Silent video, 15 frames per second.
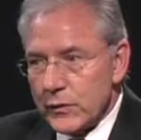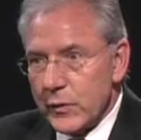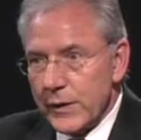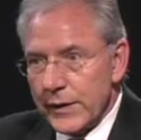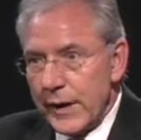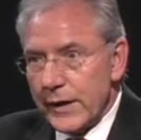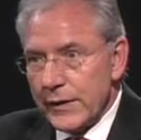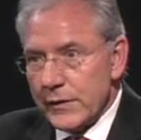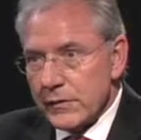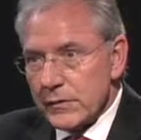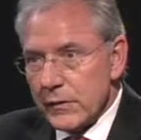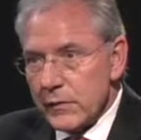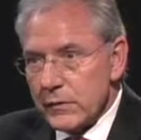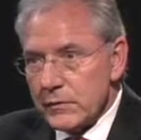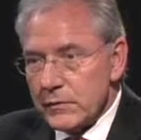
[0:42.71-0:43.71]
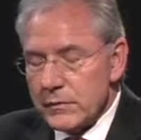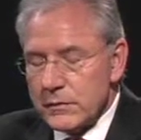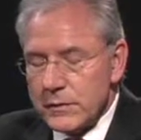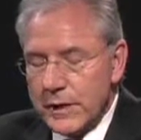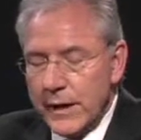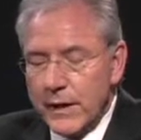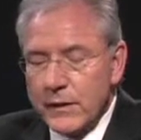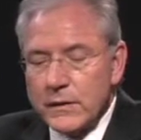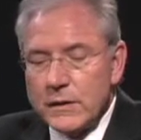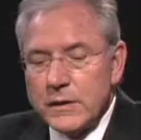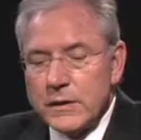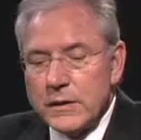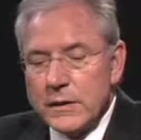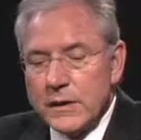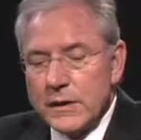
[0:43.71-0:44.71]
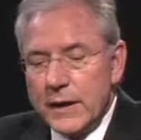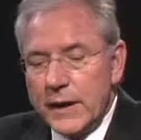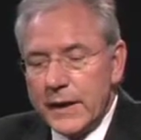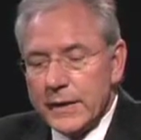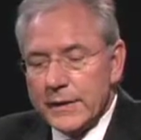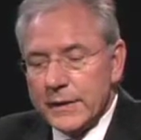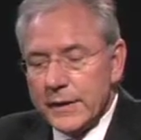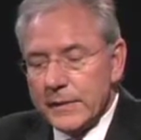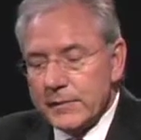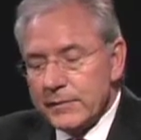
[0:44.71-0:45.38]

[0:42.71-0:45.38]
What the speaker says: 28 years old now. And